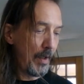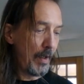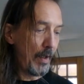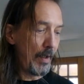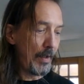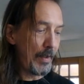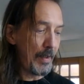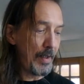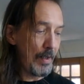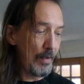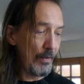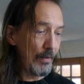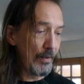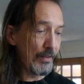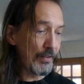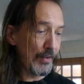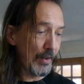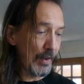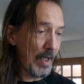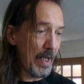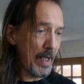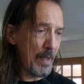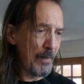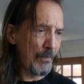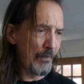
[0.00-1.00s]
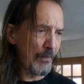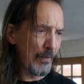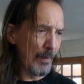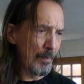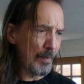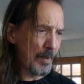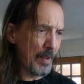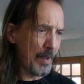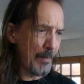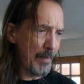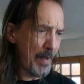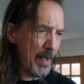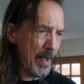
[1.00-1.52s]
Here is a game from
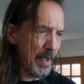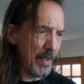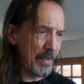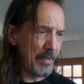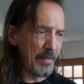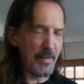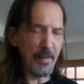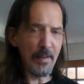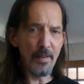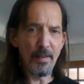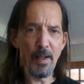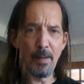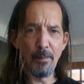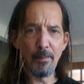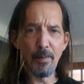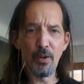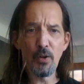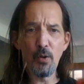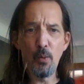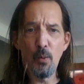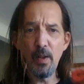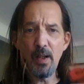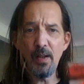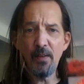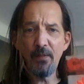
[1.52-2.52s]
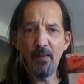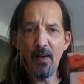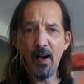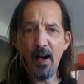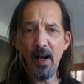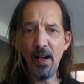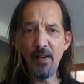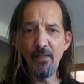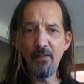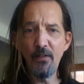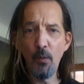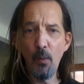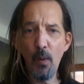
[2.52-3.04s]
Command number
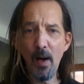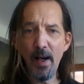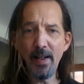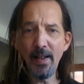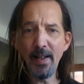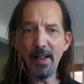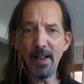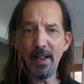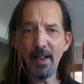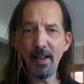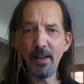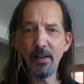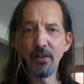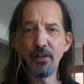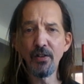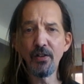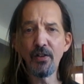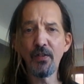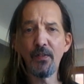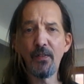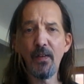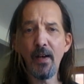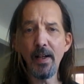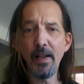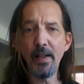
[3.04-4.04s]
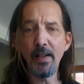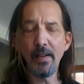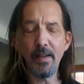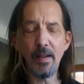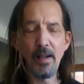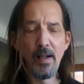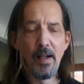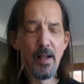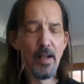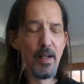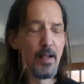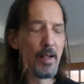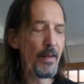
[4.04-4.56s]
25, When Eagles Fight.
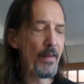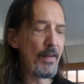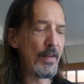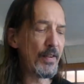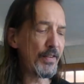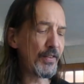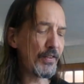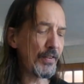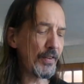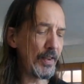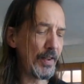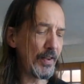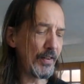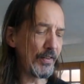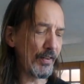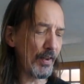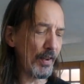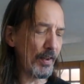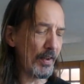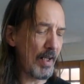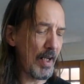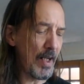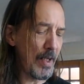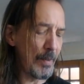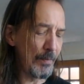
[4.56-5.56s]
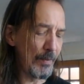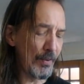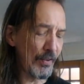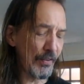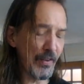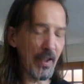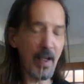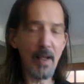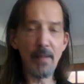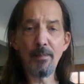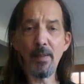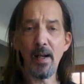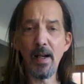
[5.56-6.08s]
This is a game
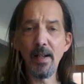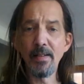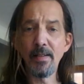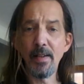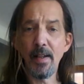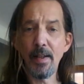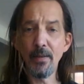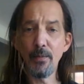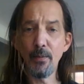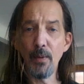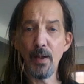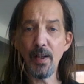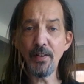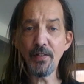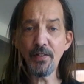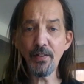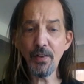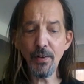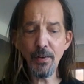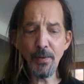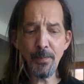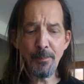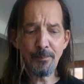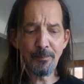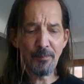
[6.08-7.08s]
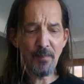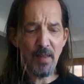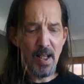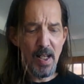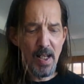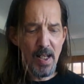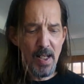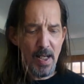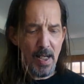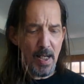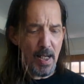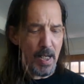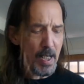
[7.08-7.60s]
designed by Ted Racer,
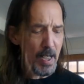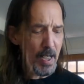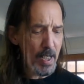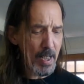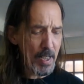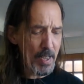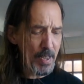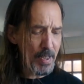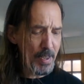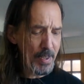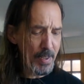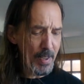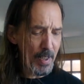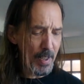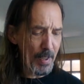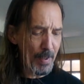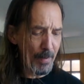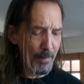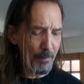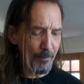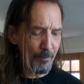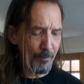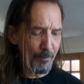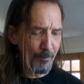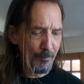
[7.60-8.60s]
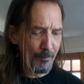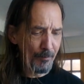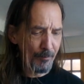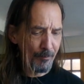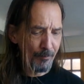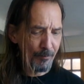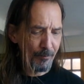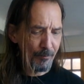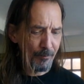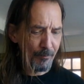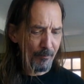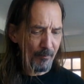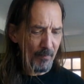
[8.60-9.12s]
and
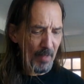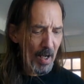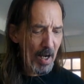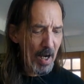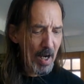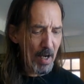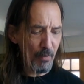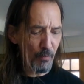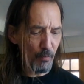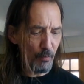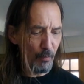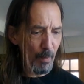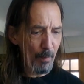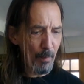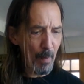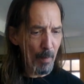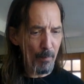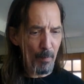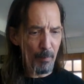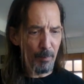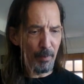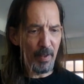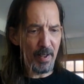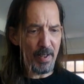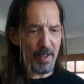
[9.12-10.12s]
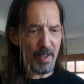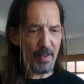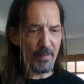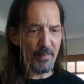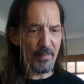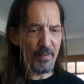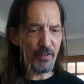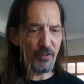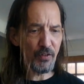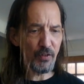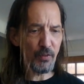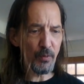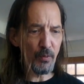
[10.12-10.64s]
I remember playing
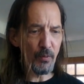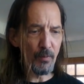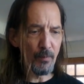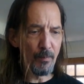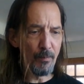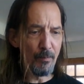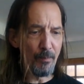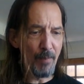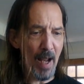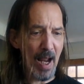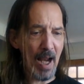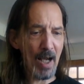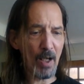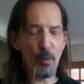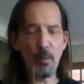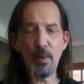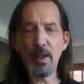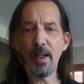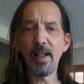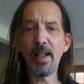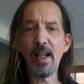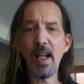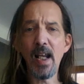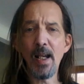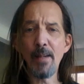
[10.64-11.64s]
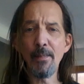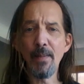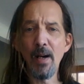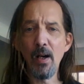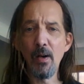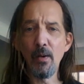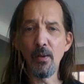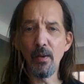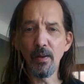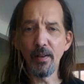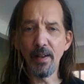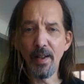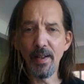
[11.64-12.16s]
this back when it came
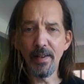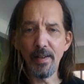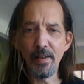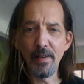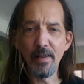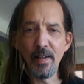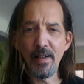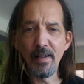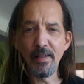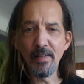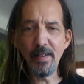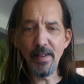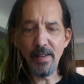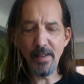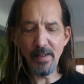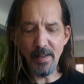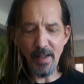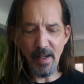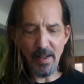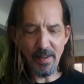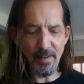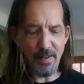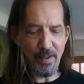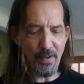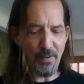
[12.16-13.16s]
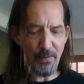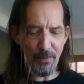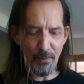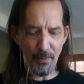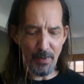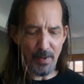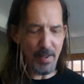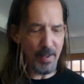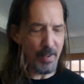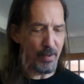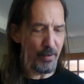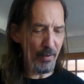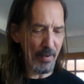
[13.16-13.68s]
out, like in
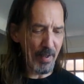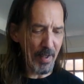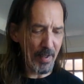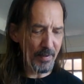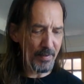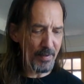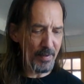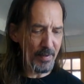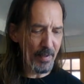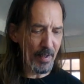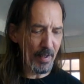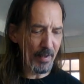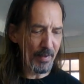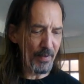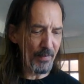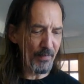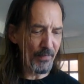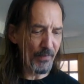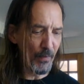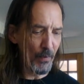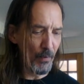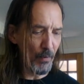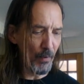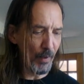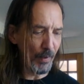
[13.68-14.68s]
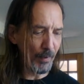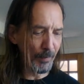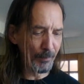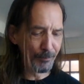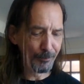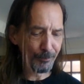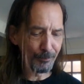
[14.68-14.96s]
1993 or 1994.